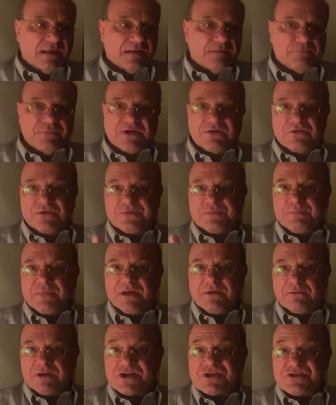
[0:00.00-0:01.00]
because
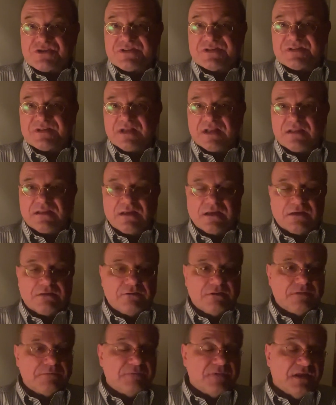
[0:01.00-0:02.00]
my Russian is not that
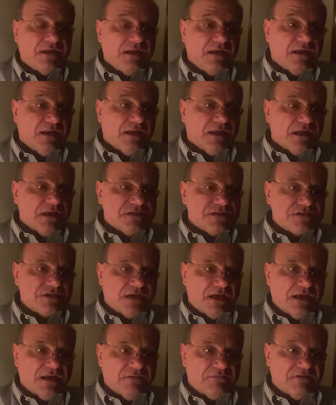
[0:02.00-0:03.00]
good. So
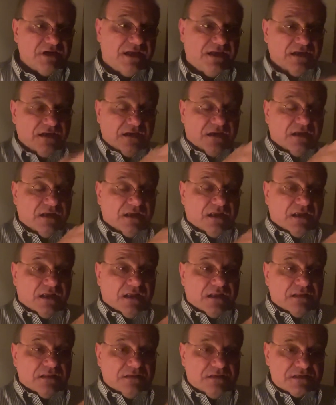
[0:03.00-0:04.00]
anyway,
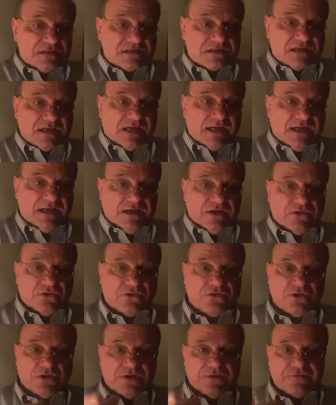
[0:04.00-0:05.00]
this guy
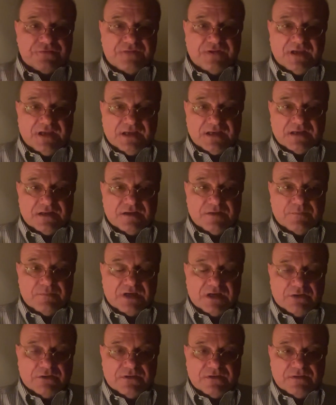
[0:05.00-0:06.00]
could have taken them
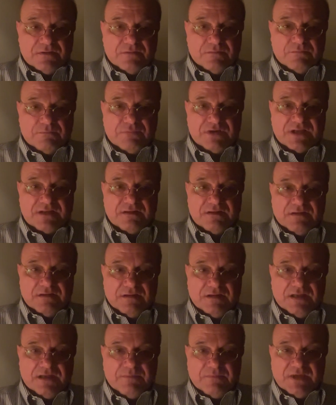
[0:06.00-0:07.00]
out, but
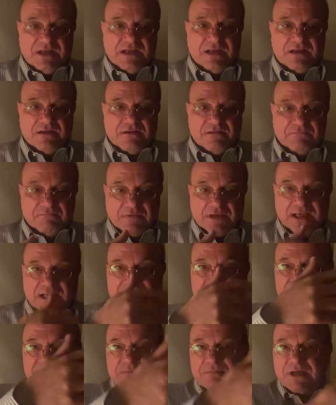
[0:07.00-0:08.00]
they made it
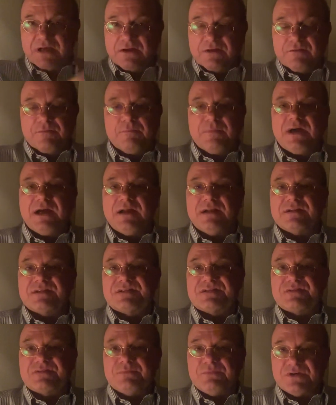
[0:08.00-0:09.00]
X amount of
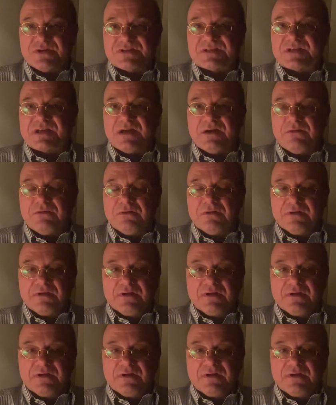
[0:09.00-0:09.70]
miles to Moscow,